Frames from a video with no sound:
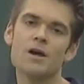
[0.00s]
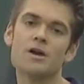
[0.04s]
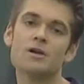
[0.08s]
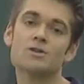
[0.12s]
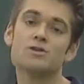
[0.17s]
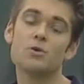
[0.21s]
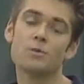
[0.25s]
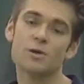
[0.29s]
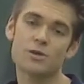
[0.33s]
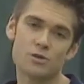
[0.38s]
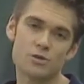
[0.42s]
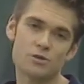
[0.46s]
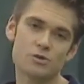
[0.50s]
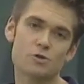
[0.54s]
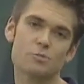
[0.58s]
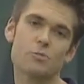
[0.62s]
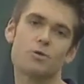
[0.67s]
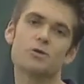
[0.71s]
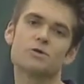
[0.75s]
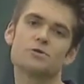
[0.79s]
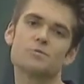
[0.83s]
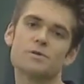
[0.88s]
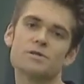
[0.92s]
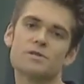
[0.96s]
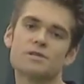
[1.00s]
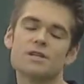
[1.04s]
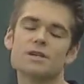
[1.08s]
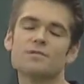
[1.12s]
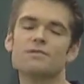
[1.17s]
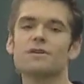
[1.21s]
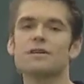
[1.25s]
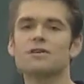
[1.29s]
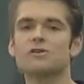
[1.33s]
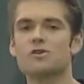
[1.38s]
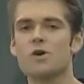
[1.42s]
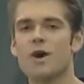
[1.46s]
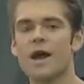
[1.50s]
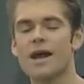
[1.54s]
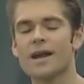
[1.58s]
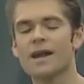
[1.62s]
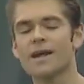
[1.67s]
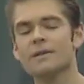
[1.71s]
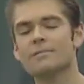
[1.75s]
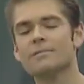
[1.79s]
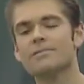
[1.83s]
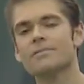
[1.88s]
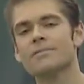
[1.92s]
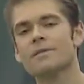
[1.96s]
So we do sport-specific
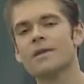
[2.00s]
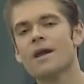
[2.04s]
training.